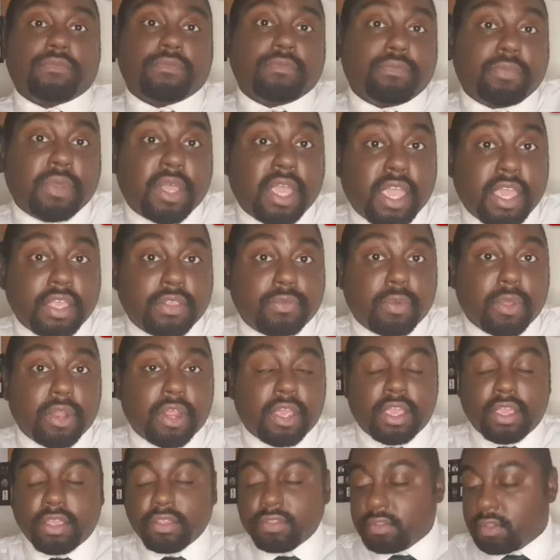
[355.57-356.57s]
but it is what it
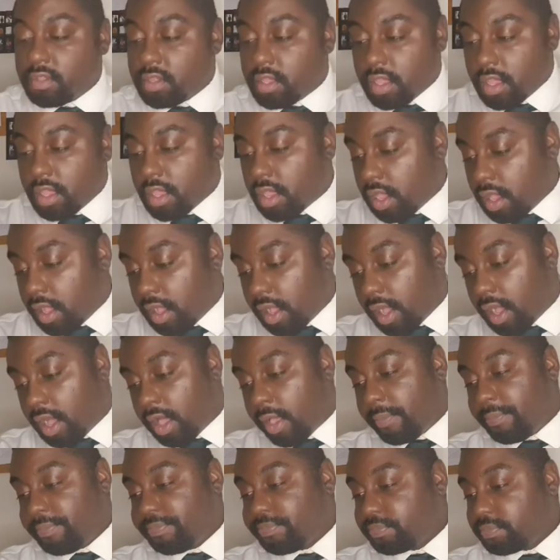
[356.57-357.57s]
is.
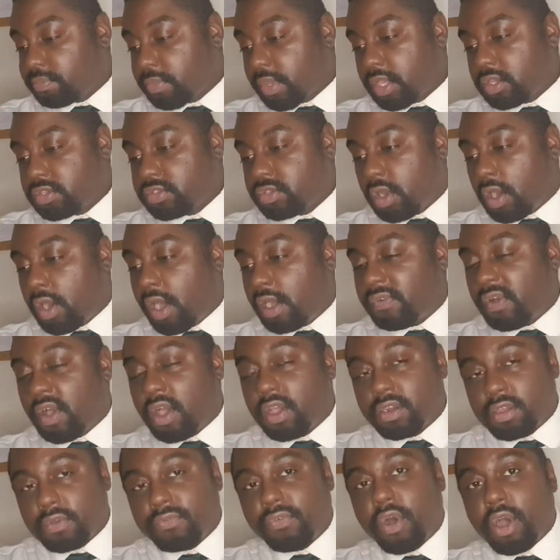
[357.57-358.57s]
So I've
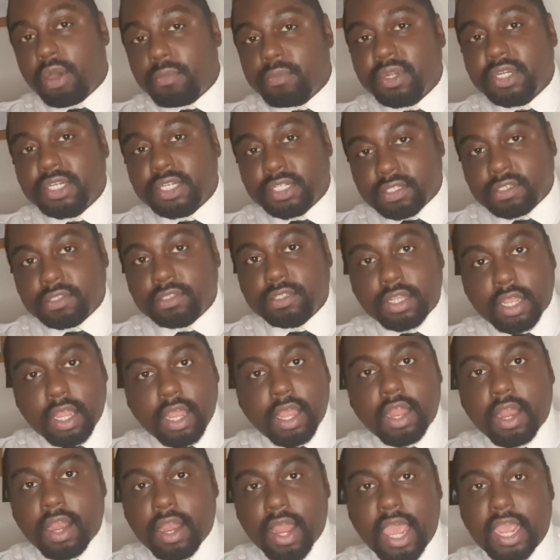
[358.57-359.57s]
heard of homages
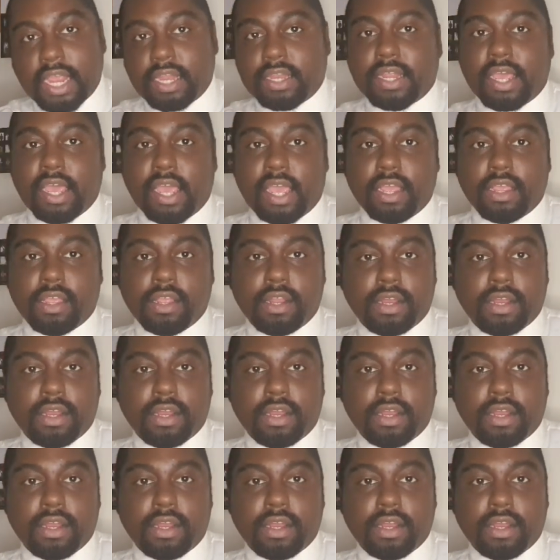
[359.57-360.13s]
like that.